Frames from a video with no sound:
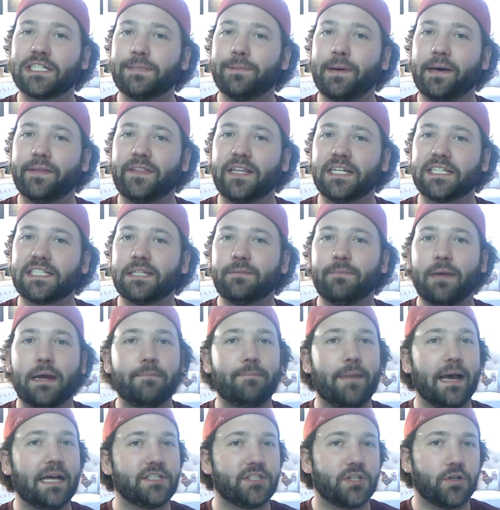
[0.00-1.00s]
about this in my
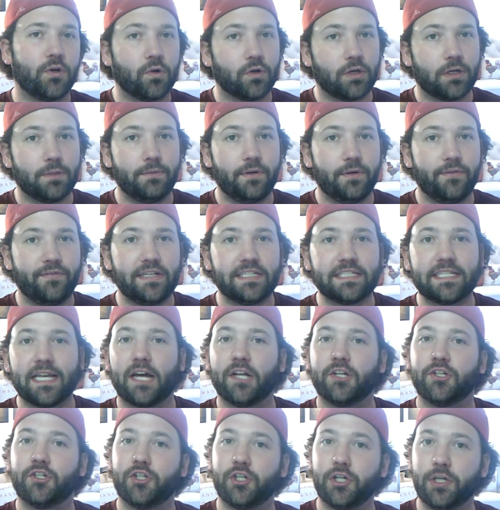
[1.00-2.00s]
best horror movies
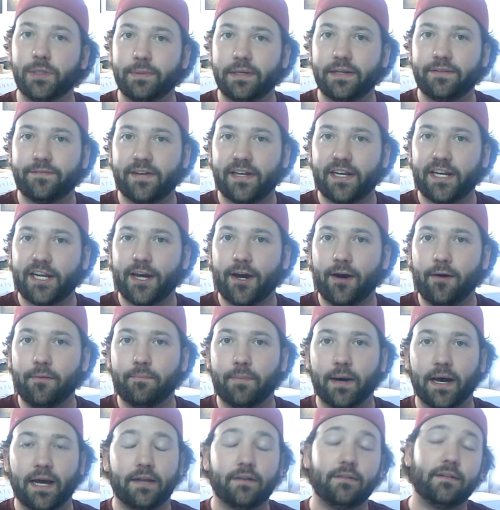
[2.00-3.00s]
on Tubi video,
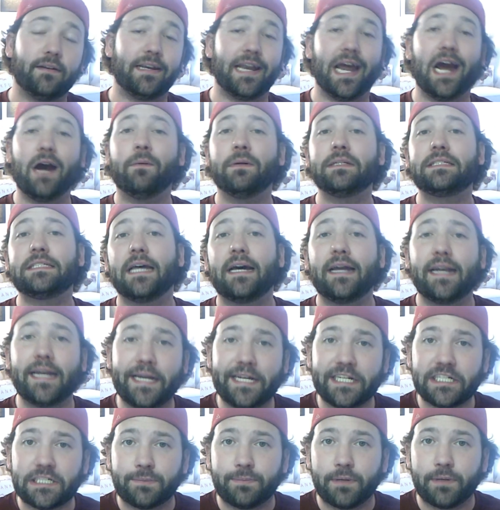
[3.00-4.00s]
but now it's on
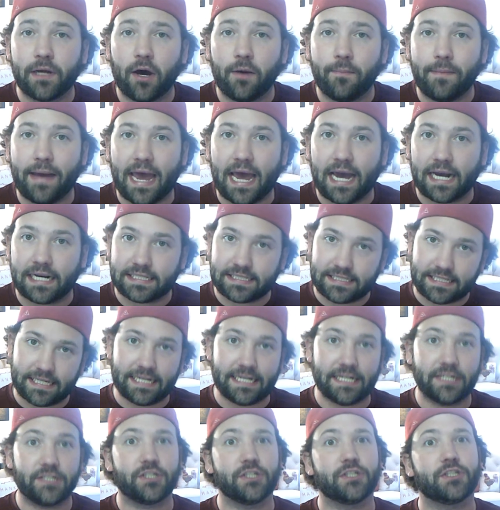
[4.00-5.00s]
HBO Max and
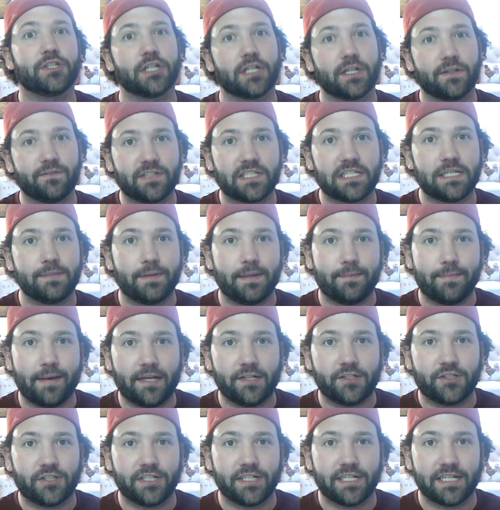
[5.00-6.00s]
it deserves to be
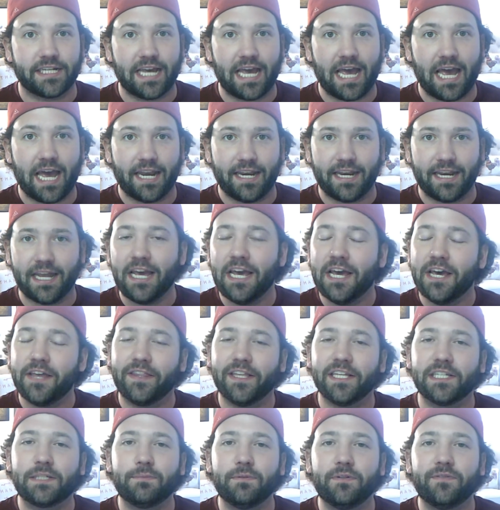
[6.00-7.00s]
mentioned again.
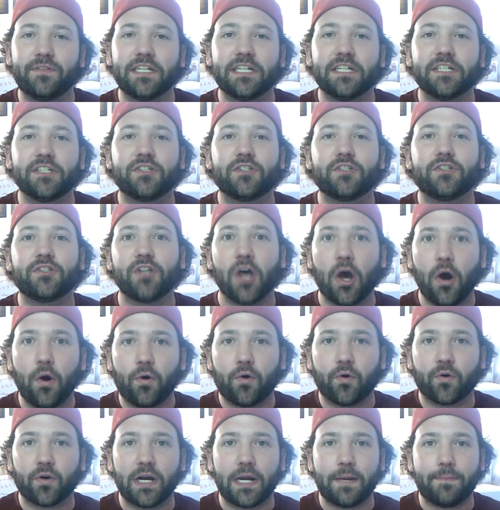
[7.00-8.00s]
This movie is so
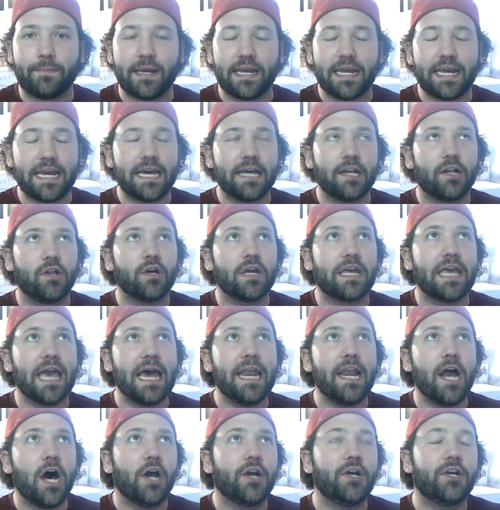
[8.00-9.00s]
creepy, it'll
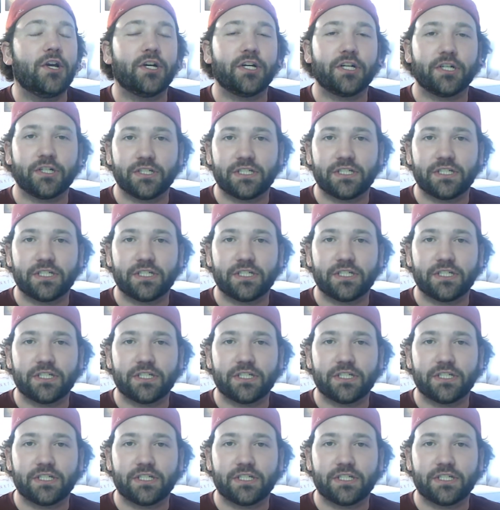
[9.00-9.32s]
get under your